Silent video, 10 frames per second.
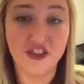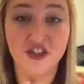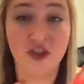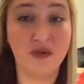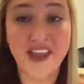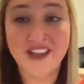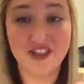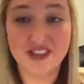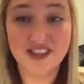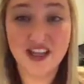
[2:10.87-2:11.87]
So you can't
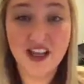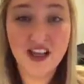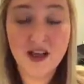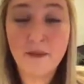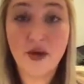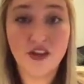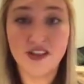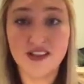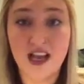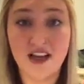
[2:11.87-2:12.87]
just put
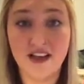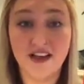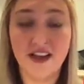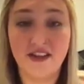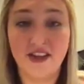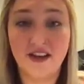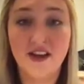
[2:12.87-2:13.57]
this on and then